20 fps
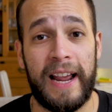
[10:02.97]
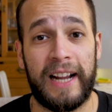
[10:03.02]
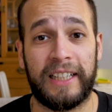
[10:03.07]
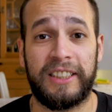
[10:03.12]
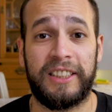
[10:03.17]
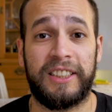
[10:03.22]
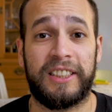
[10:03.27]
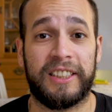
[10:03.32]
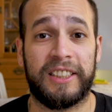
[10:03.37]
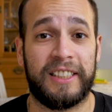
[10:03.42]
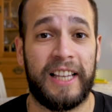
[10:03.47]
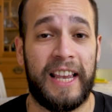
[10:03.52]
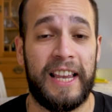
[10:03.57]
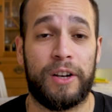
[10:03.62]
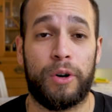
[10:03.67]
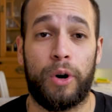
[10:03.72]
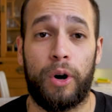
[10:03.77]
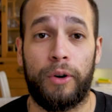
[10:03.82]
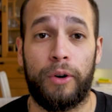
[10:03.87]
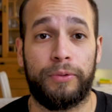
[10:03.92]
actually just
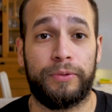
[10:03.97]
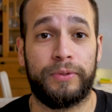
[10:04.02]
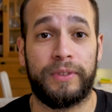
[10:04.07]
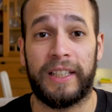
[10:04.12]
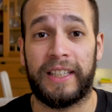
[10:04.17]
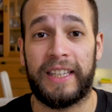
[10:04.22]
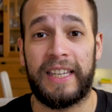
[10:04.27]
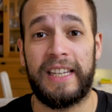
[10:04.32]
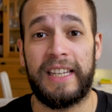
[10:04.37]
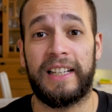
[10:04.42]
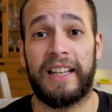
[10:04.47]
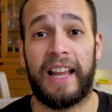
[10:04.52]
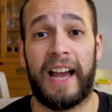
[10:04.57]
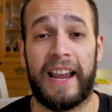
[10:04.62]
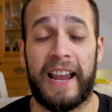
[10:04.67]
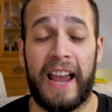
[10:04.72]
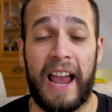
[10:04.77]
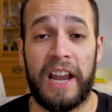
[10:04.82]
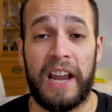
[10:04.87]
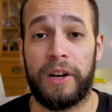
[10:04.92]
take off the key
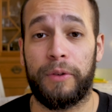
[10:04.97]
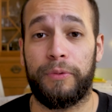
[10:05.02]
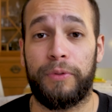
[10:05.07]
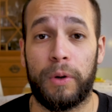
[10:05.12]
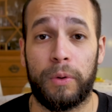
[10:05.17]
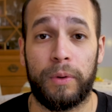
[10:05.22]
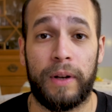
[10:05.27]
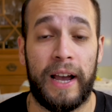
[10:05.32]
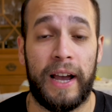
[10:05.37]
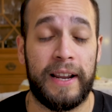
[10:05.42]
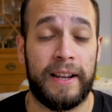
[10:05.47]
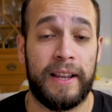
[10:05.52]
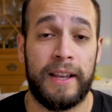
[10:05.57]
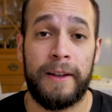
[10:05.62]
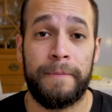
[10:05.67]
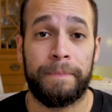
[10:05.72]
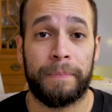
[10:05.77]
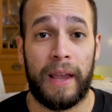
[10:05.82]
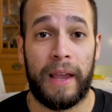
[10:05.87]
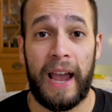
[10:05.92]
light and the fill light
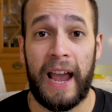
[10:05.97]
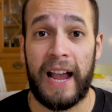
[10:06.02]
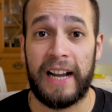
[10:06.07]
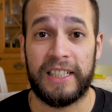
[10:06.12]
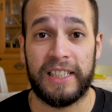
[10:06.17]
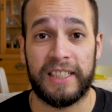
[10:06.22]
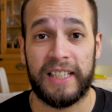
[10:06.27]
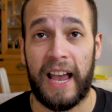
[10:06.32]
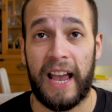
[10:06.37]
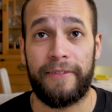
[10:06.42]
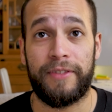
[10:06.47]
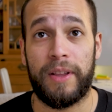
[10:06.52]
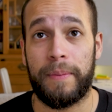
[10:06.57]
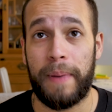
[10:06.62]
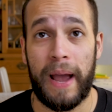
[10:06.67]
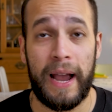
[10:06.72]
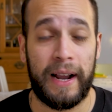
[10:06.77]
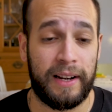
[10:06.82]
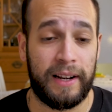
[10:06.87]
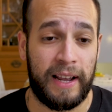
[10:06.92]
and just have the
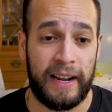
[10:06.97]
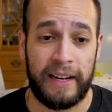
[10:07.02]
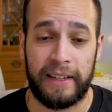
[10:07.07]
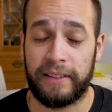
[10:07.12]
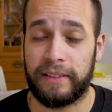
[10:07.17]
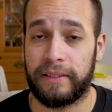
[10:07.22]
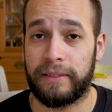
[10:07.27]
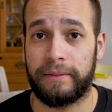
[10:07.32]
backlight